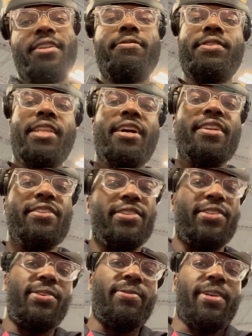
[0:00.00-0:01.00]
It was a lot easier.
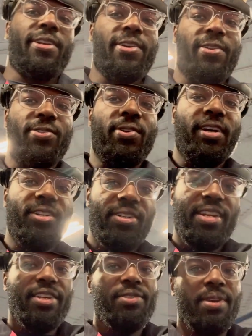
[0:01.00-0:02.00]
So we're going to go to 200
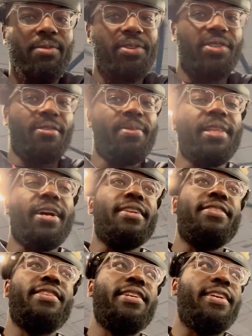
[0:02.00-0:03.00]
next week, which is going to be a lot easier.